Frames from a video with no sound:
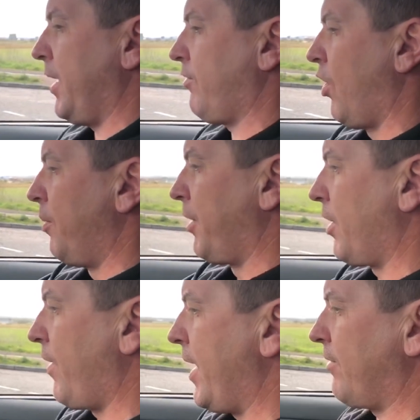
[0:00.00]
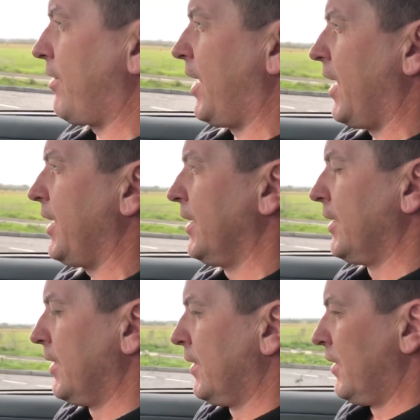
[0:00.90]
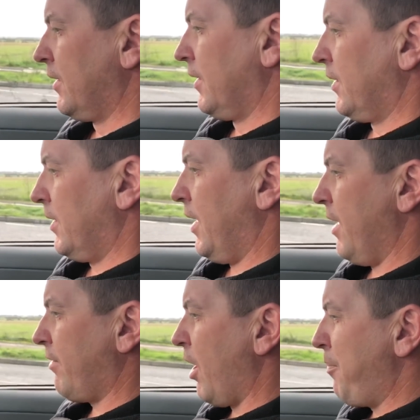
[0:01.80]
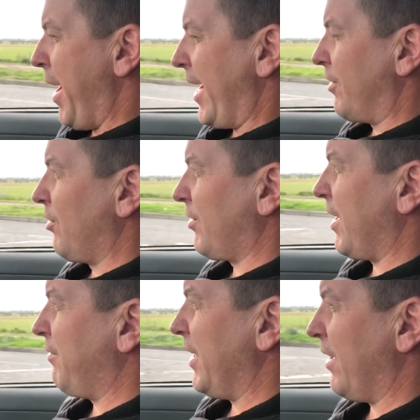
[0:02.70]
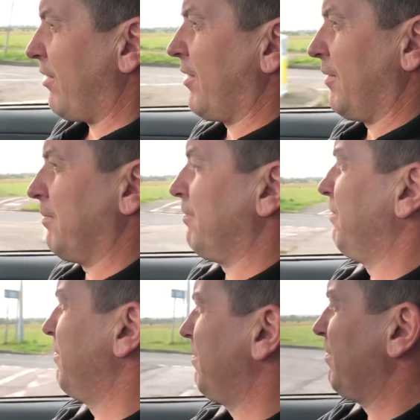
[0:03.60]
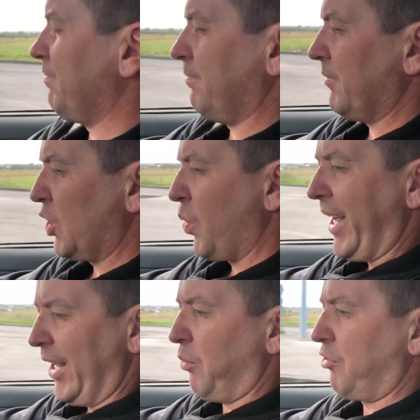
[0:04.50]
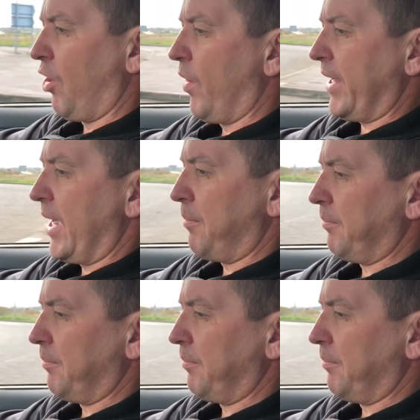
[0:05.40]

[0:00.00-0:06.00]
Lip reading: of time on our hands today. Let's go back and just give this a quick little tidy up.